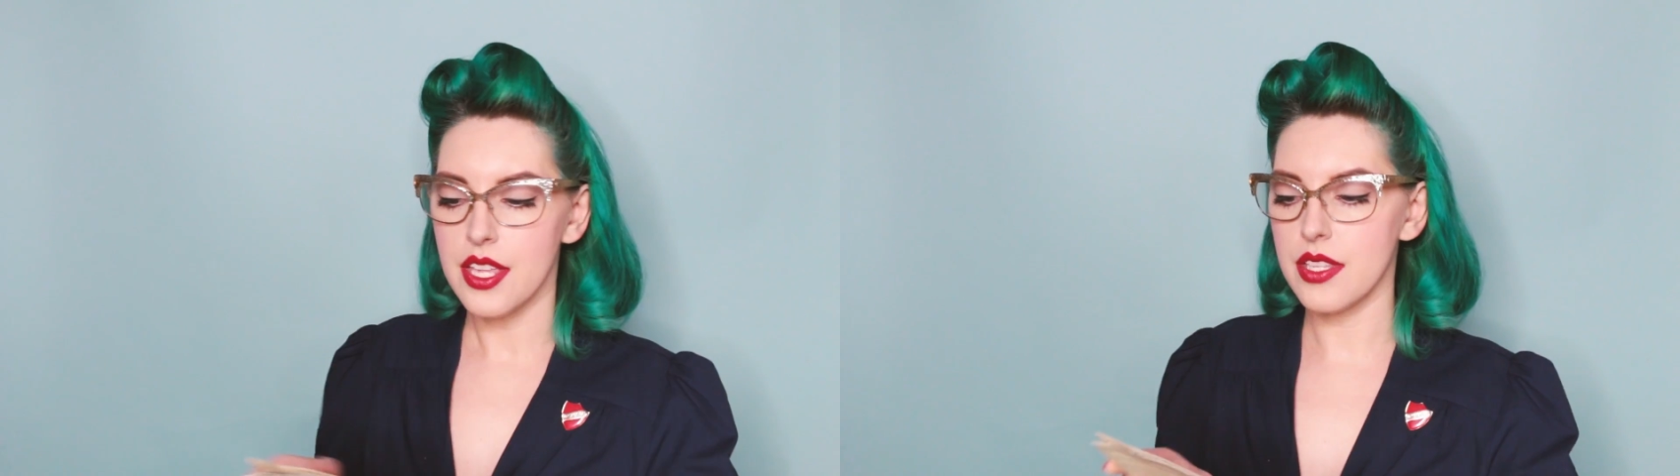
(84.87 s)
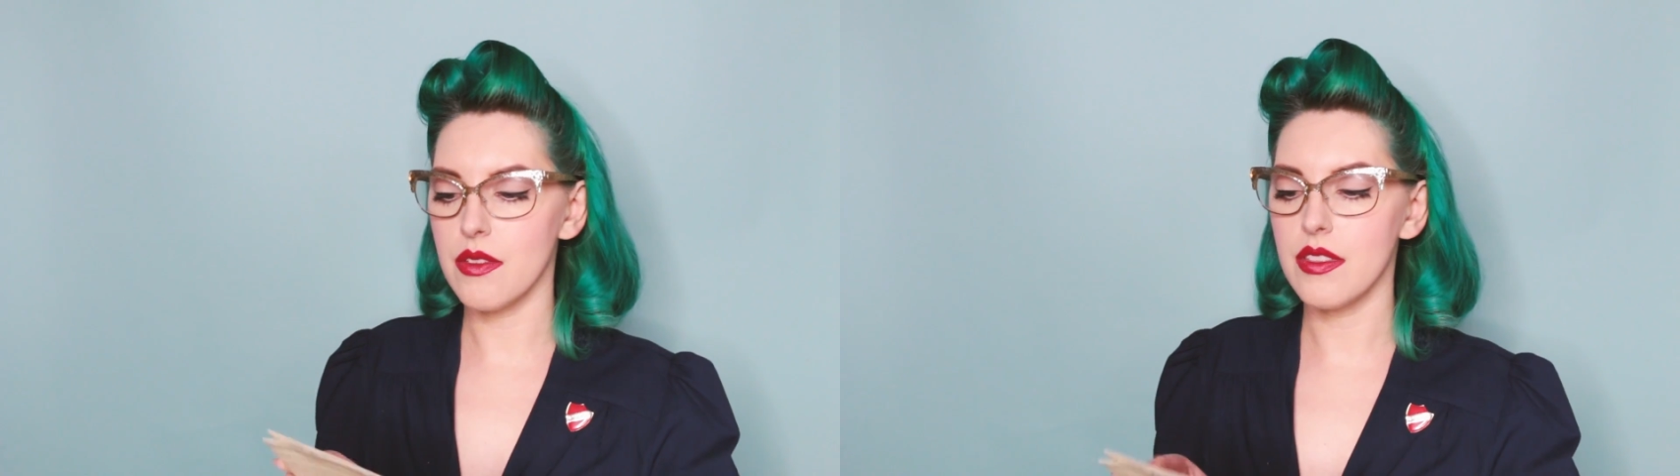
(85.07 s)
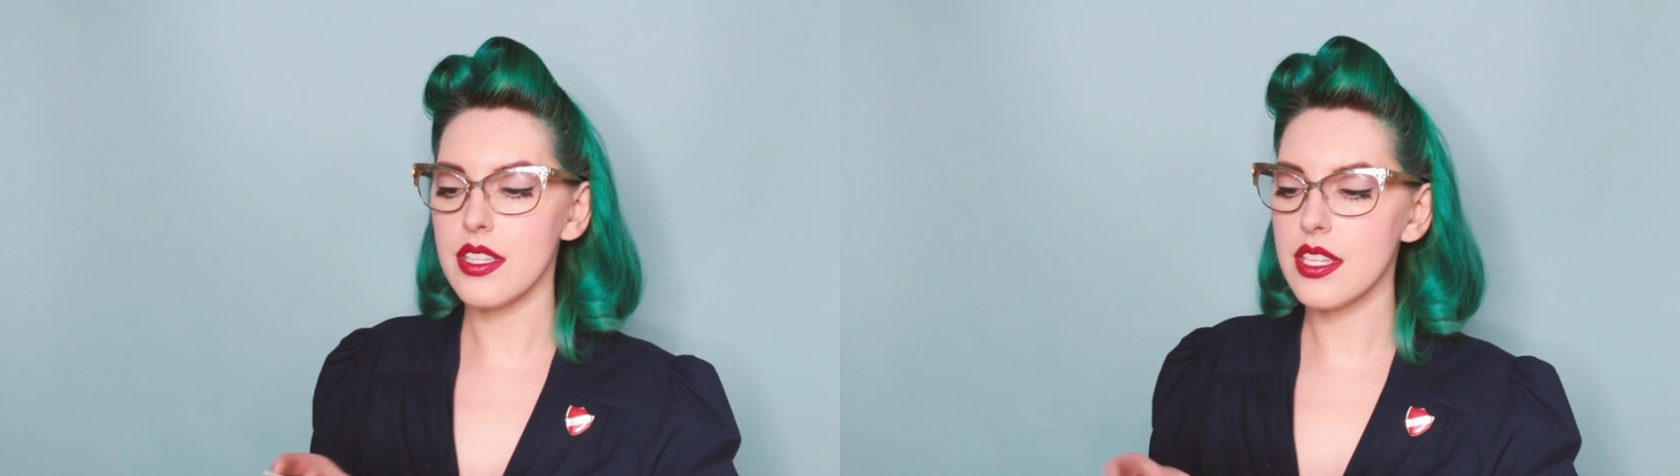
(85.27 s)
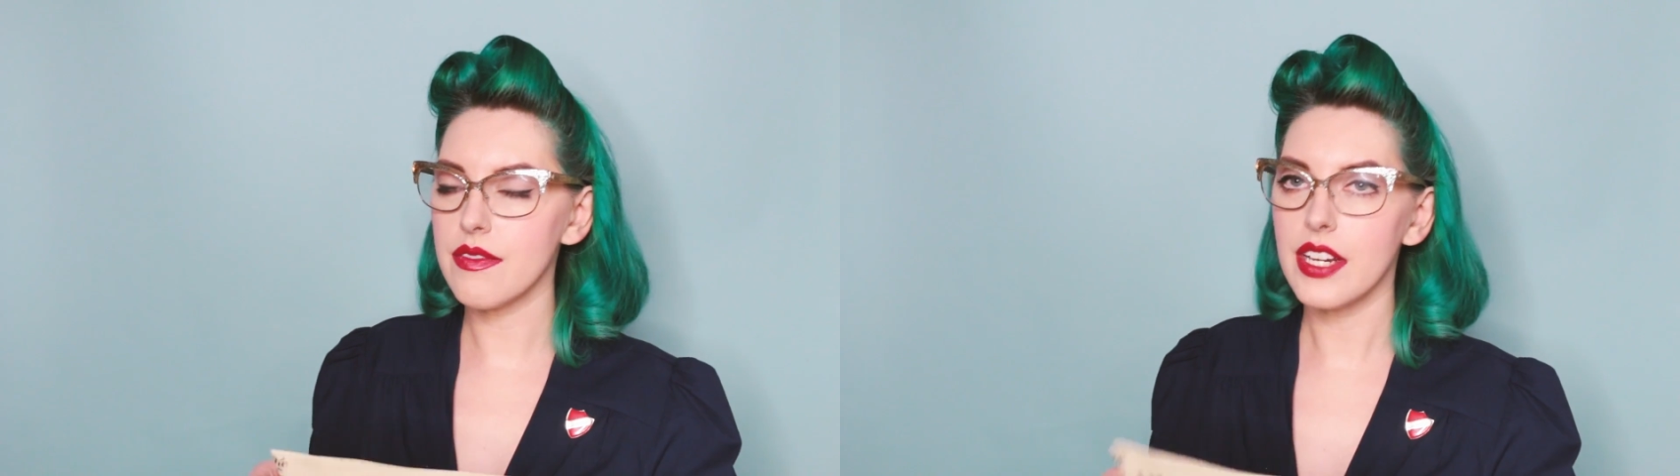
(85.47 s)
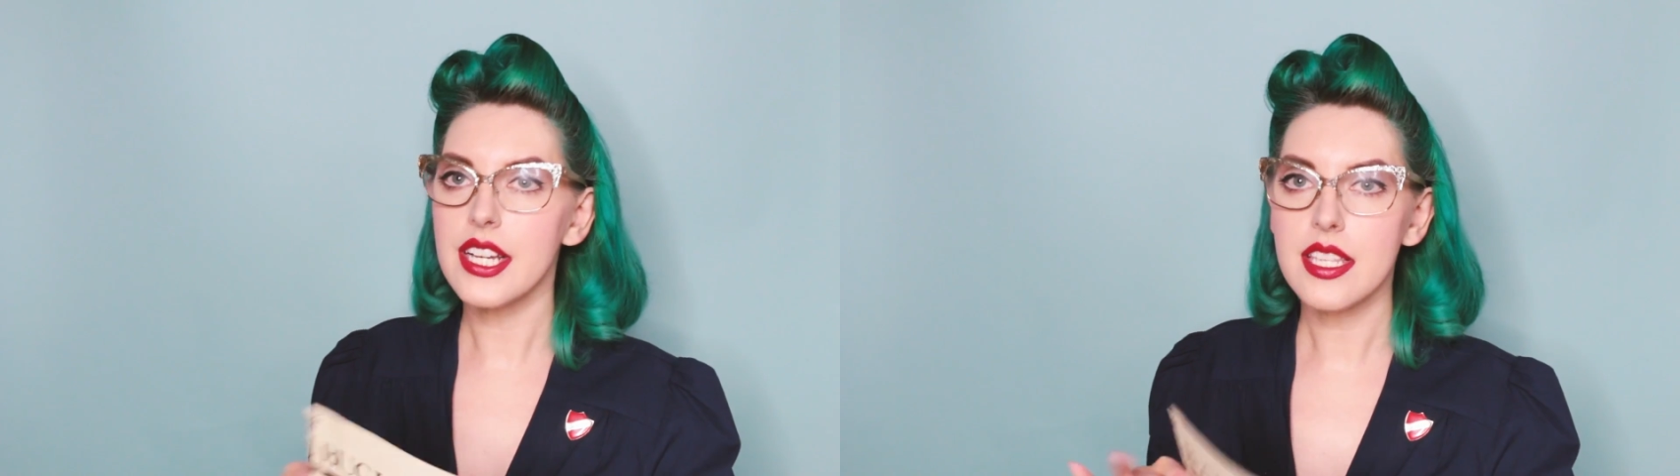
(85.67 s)
So this is
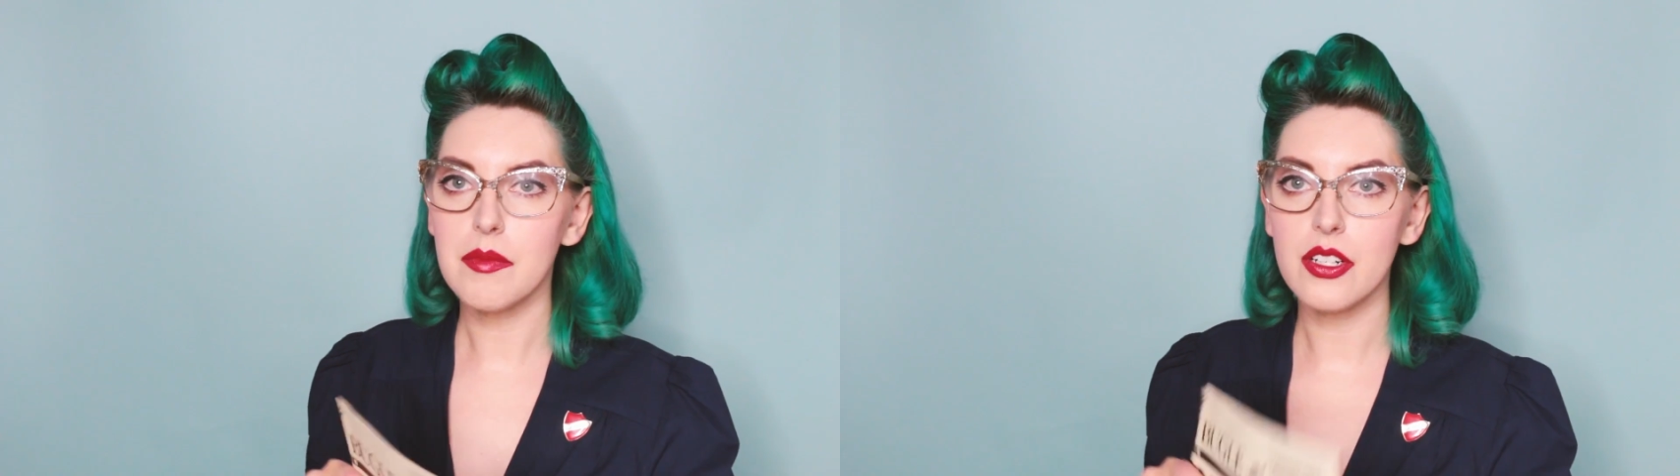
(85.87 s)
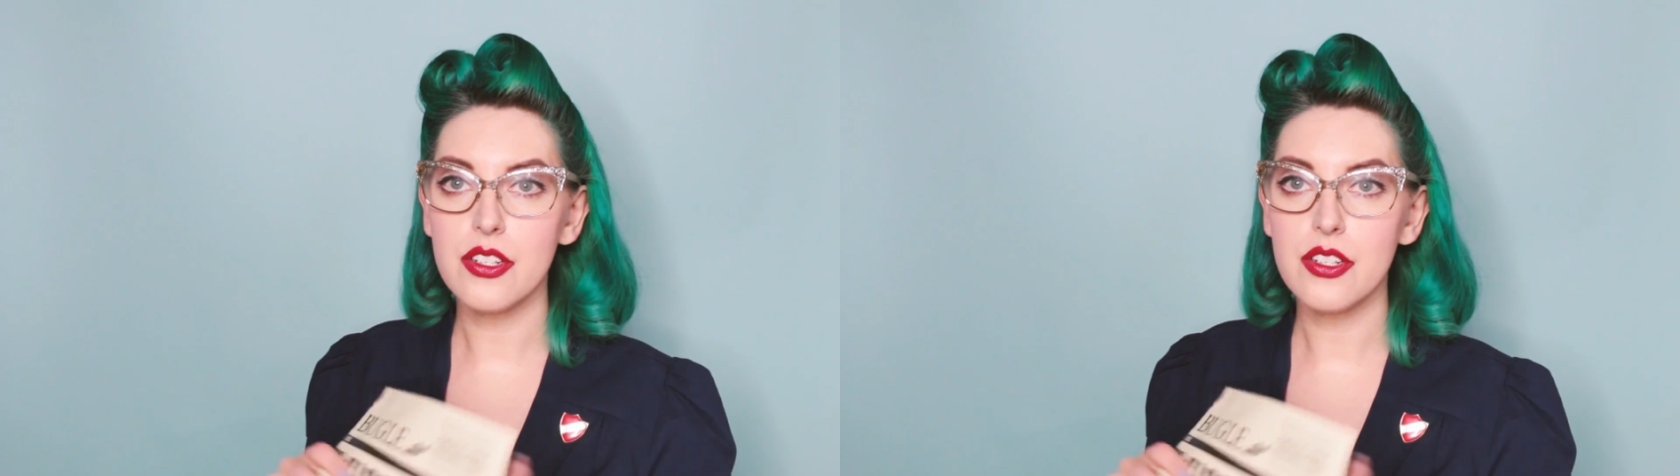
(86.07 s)
very similar